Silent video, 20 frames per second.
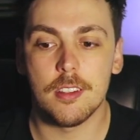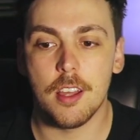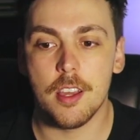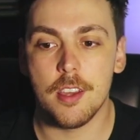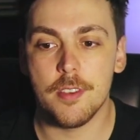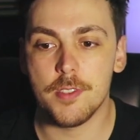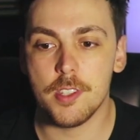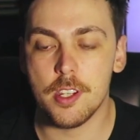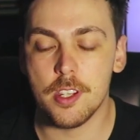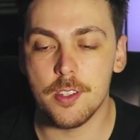
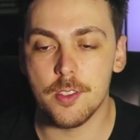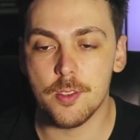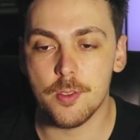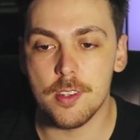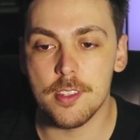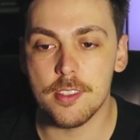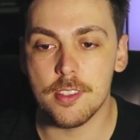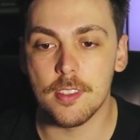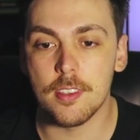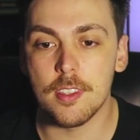life change
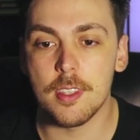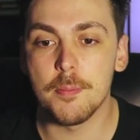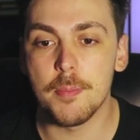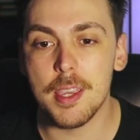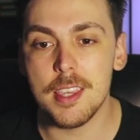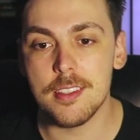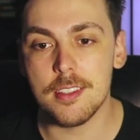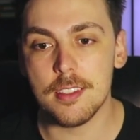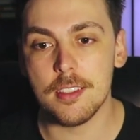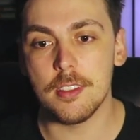recently.
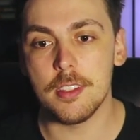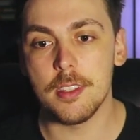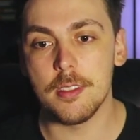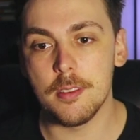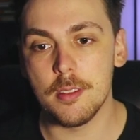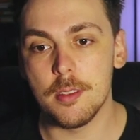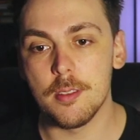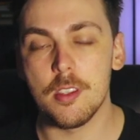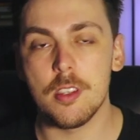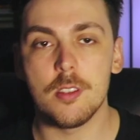
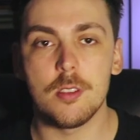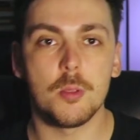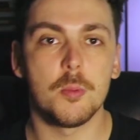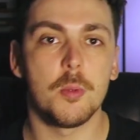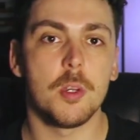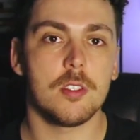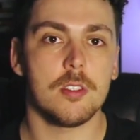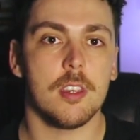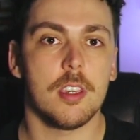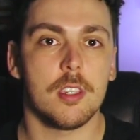Basically, it's
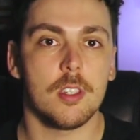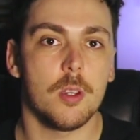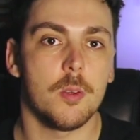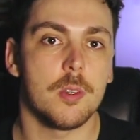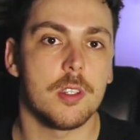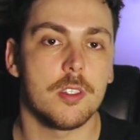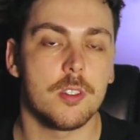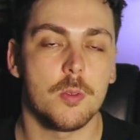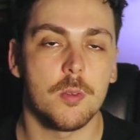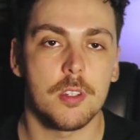almost like
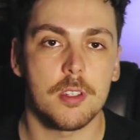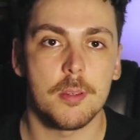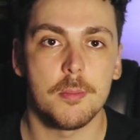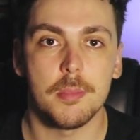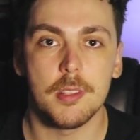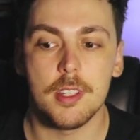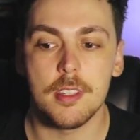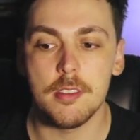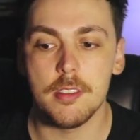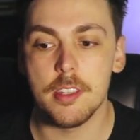going to a
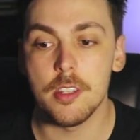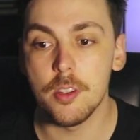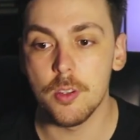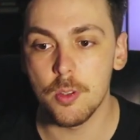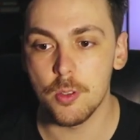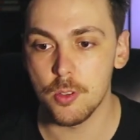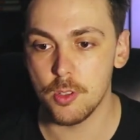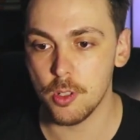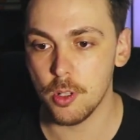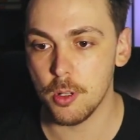completely
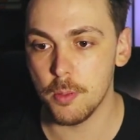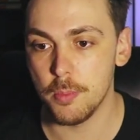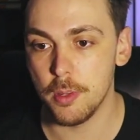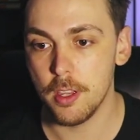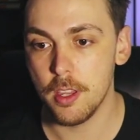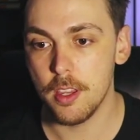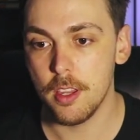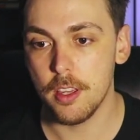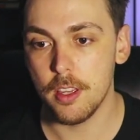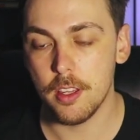new
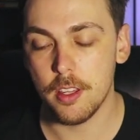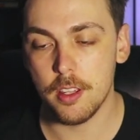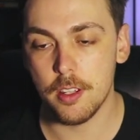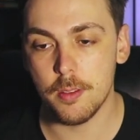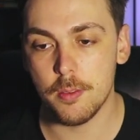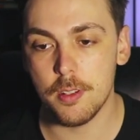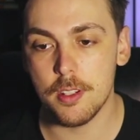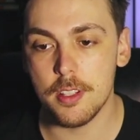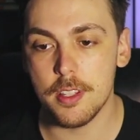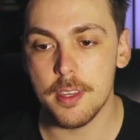job,
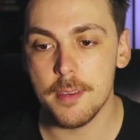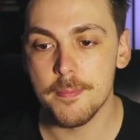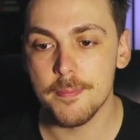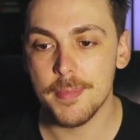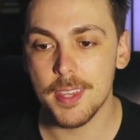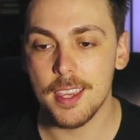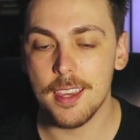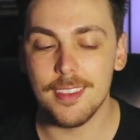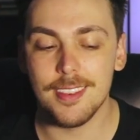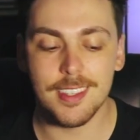really.
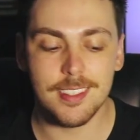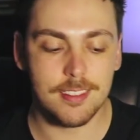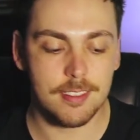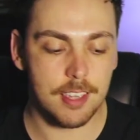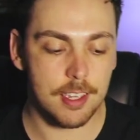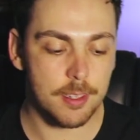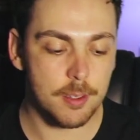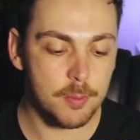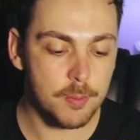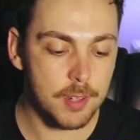And the
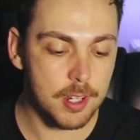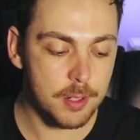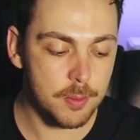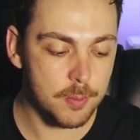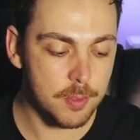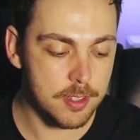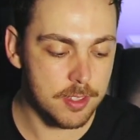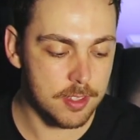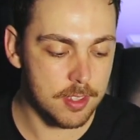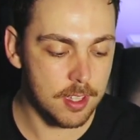second
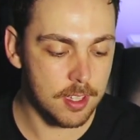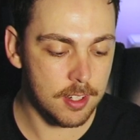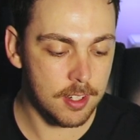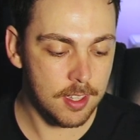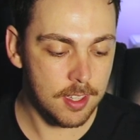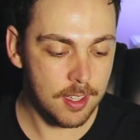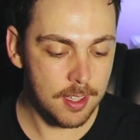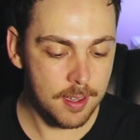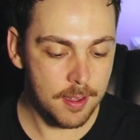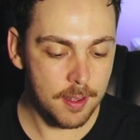one was
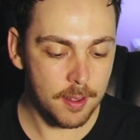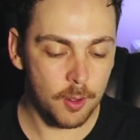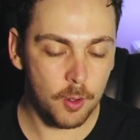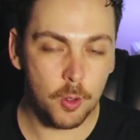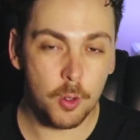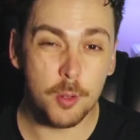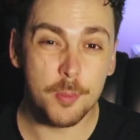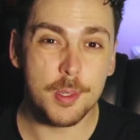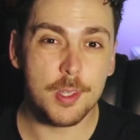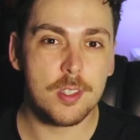that
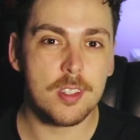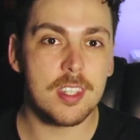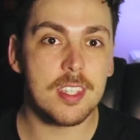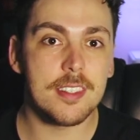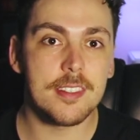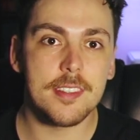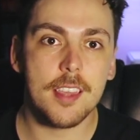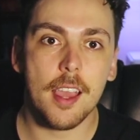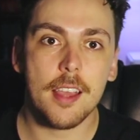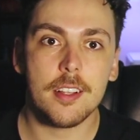almost
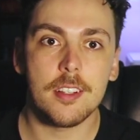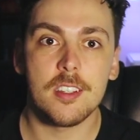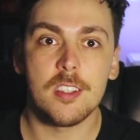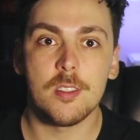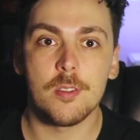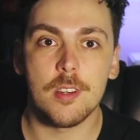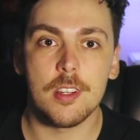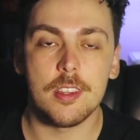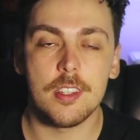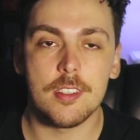
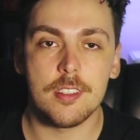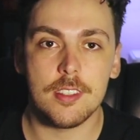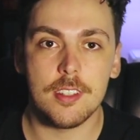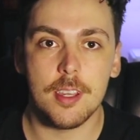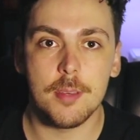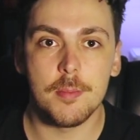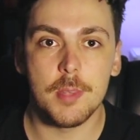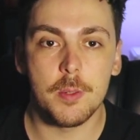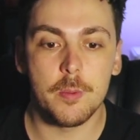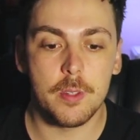exactly around the
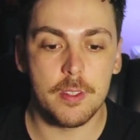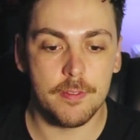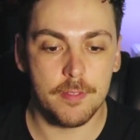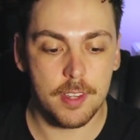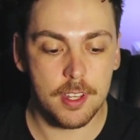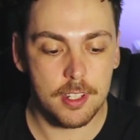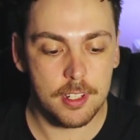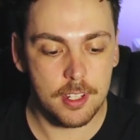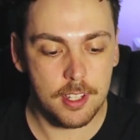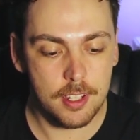time that we
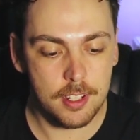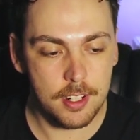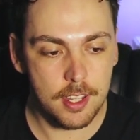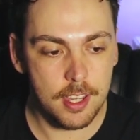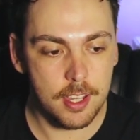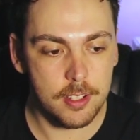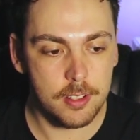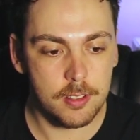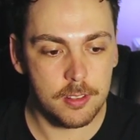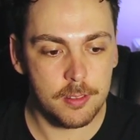found out
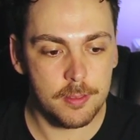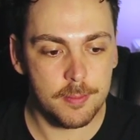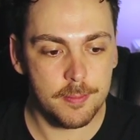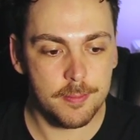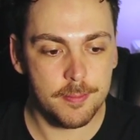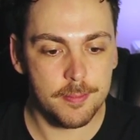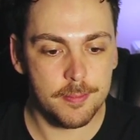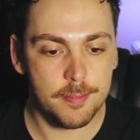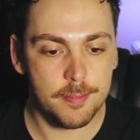our